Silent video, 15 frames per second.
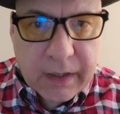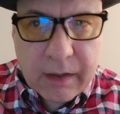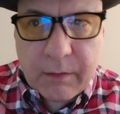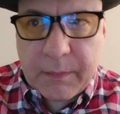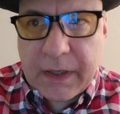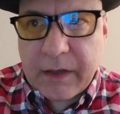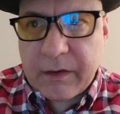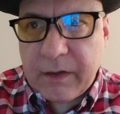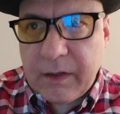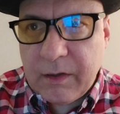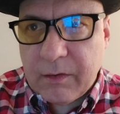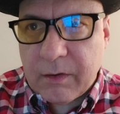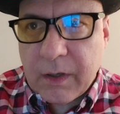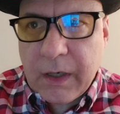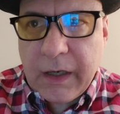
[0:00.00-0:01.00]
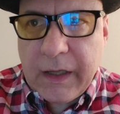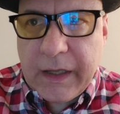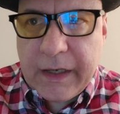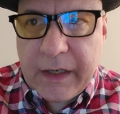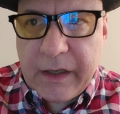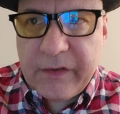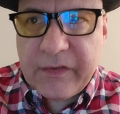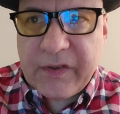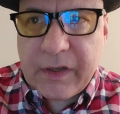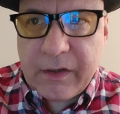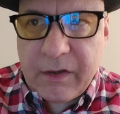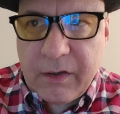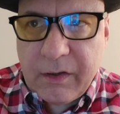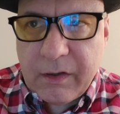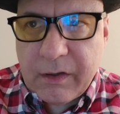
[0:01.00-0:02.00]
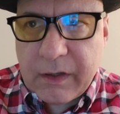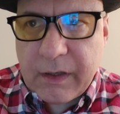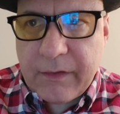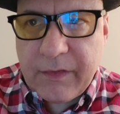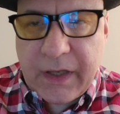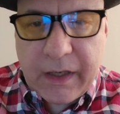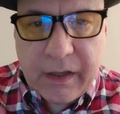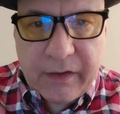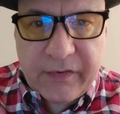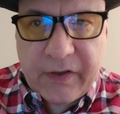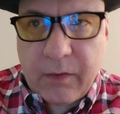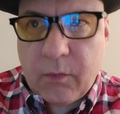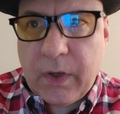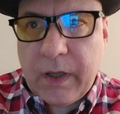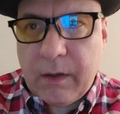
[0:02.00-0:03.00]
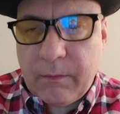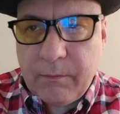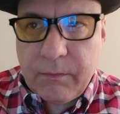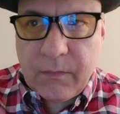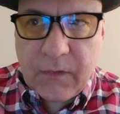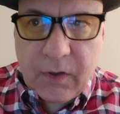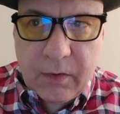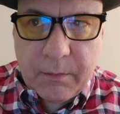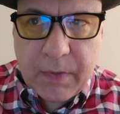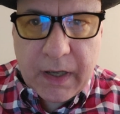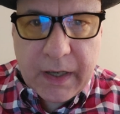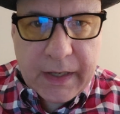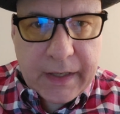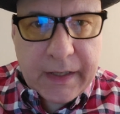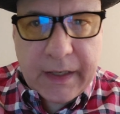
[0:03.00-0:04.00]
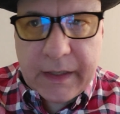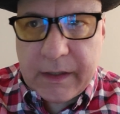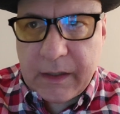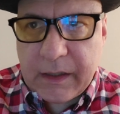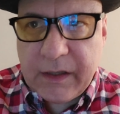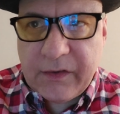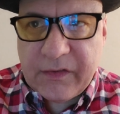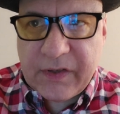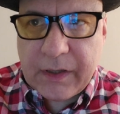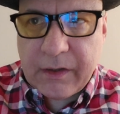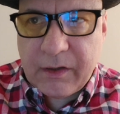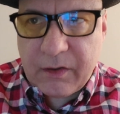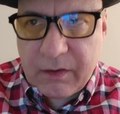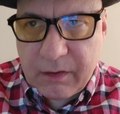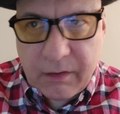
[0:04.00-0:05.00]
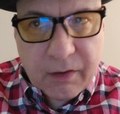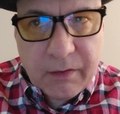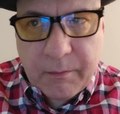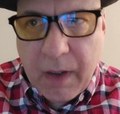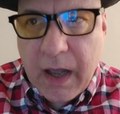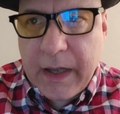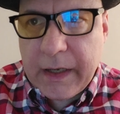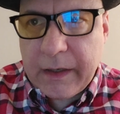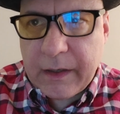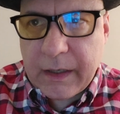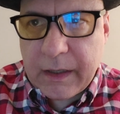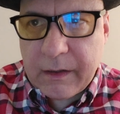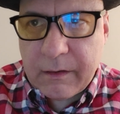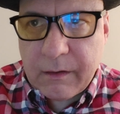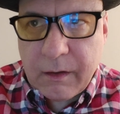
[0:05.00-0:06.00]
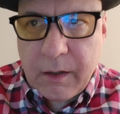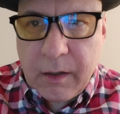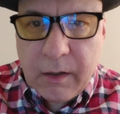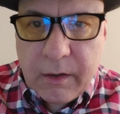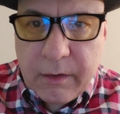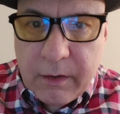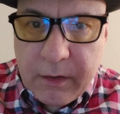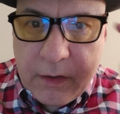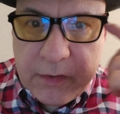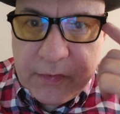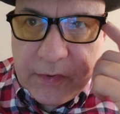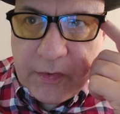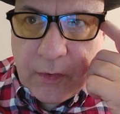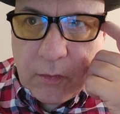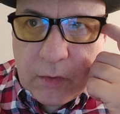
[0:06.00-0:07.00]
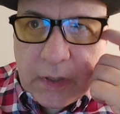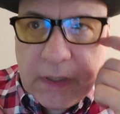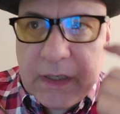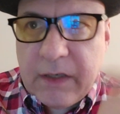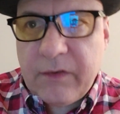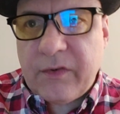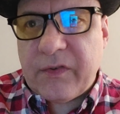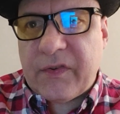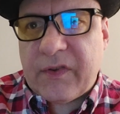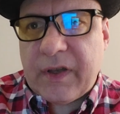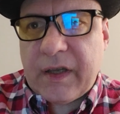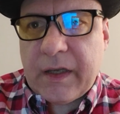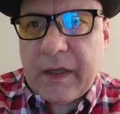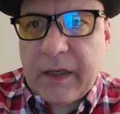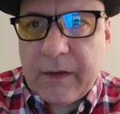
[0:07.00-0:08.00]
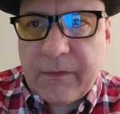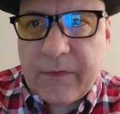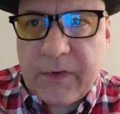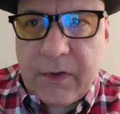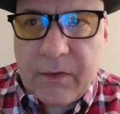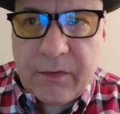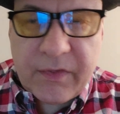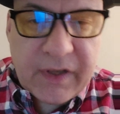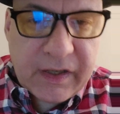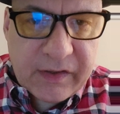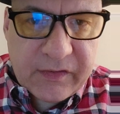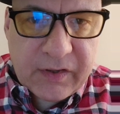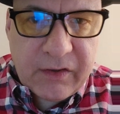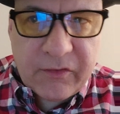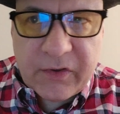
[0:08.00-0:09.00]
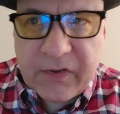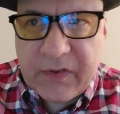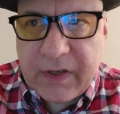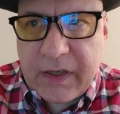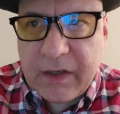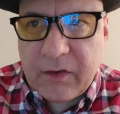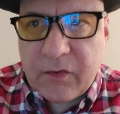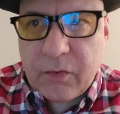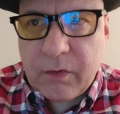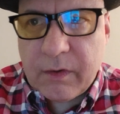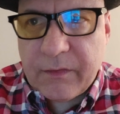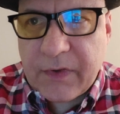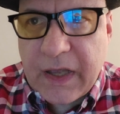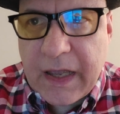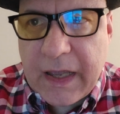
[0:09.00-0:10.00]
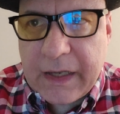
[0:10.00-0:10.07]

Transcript: How about you? And I said, Good. And then I said, Well, goodbye, and he said goodbye, and this is only interesting if you think it's interesting to have,